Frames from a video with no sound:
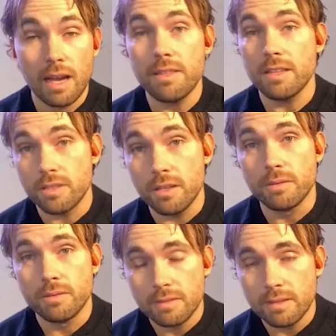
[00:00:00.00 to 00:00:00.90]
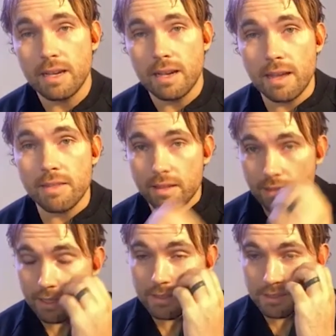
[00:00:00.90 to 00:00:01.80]
I think so. Yeah. I think
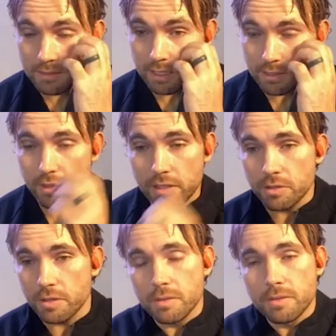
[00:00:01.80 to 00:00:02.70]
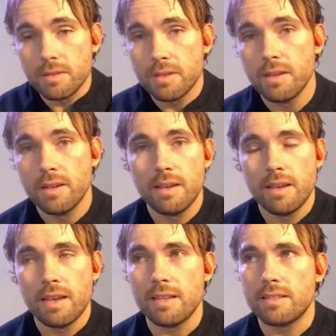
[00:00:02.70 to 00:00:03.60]
that's very true.
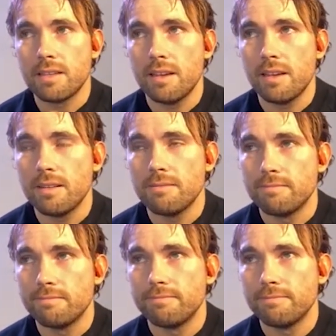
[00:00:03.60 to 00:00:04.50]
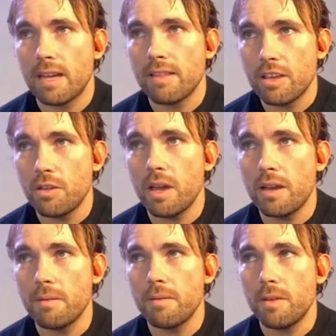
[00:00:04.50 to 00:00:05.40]
It's, I think you
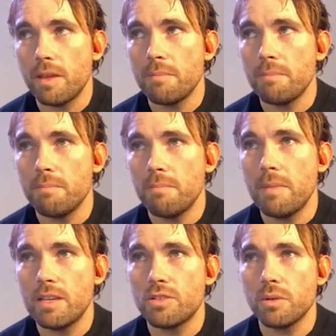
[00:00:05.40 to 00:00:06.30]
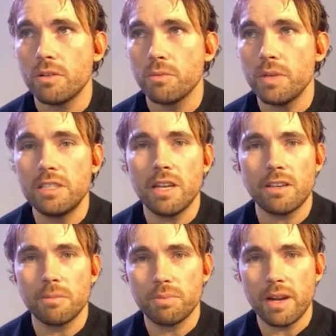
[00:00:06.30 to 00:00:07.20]
gotta make sure to
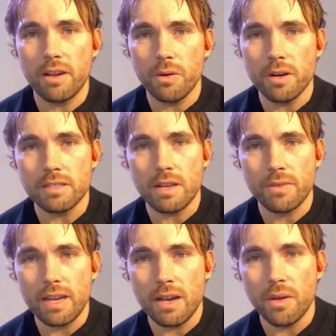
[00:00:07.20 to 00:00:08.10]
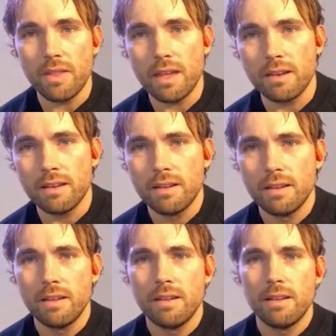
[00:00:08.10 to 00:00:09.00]
recheck your priorities every now and then
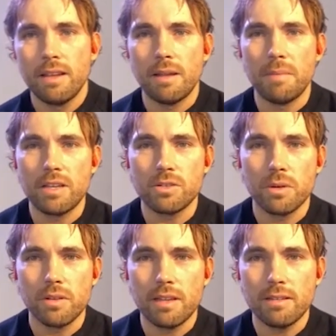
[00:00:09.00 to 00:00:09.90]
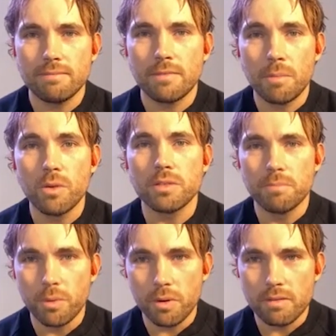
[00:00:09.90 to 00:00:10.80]
and make sure that the most
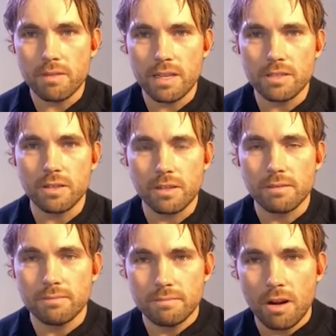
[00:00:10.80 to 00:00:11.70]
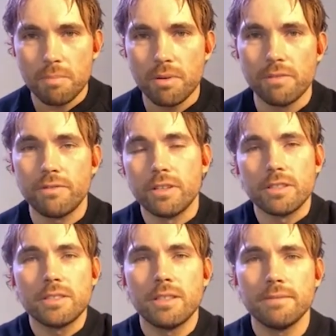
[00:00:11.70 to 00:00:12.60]
important things are put
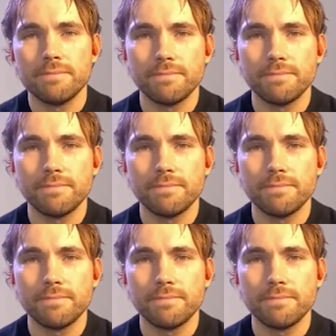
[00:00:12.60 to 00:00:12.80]
first.